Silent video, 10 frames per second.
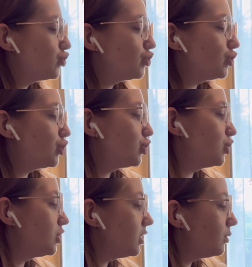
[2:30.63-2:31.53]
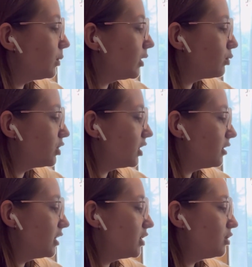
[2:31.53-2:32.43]
let's see what else
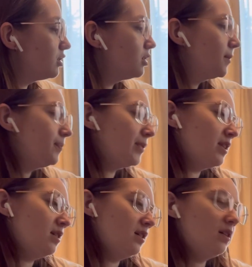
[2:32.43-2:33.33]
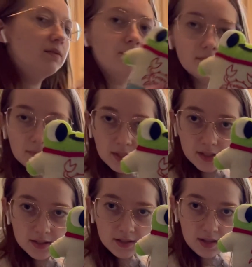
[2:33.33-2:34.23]
there is.
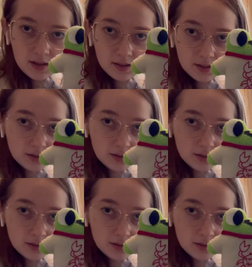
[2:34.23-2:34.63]
Here's the other